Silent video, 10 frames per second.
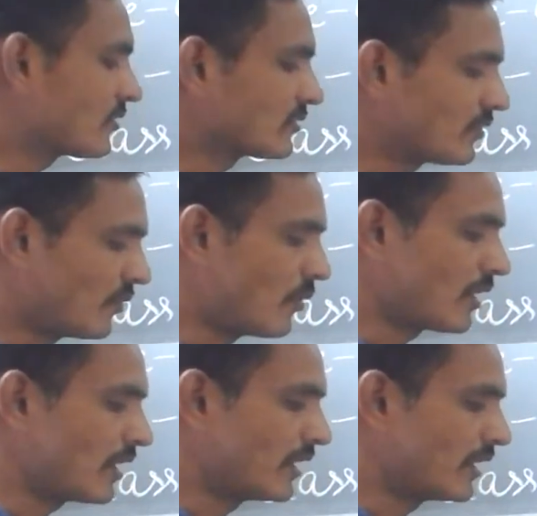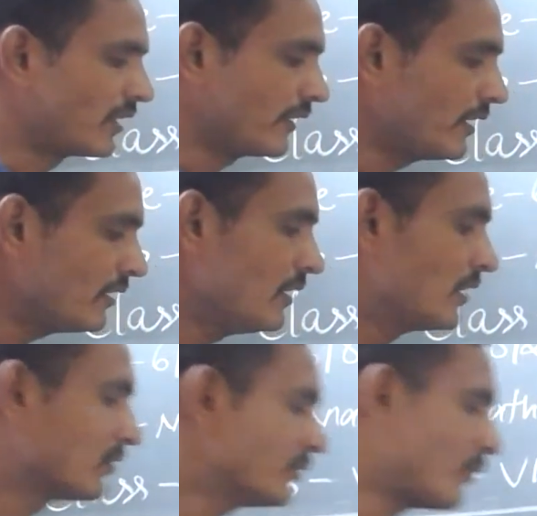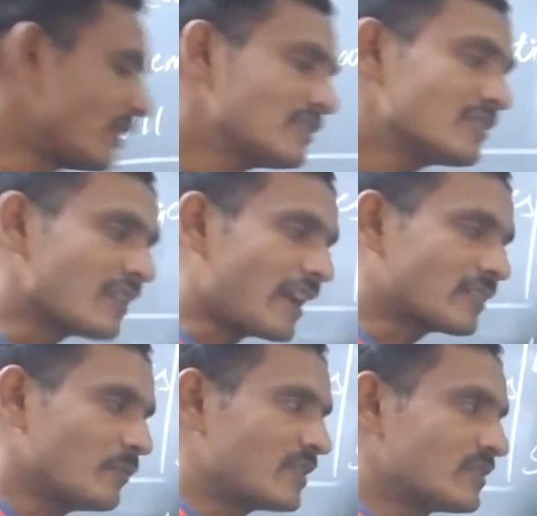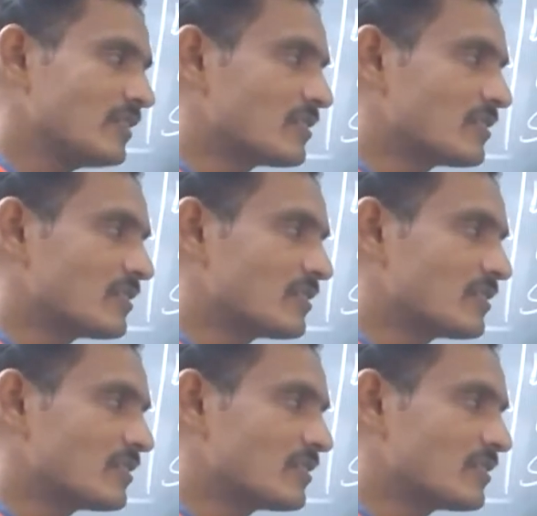6,400. So what is this X means?